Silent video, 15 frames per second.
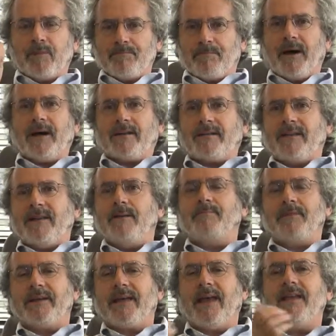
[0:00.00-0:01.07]
But the
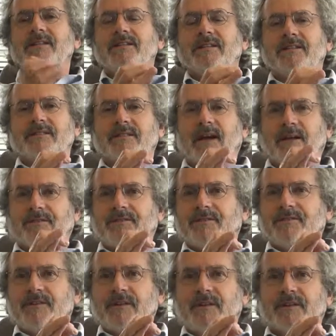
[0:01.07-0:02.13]
implication is not
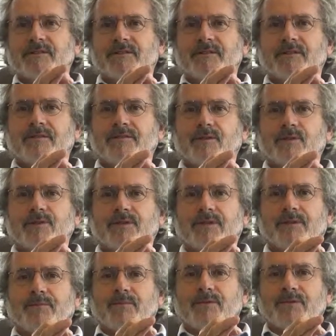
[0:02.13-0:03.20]
50 years in the
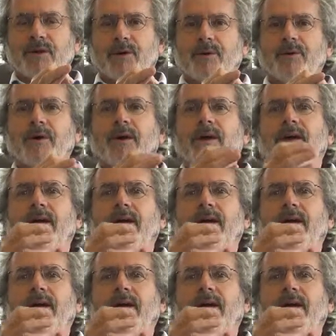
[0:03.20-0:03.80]
future. So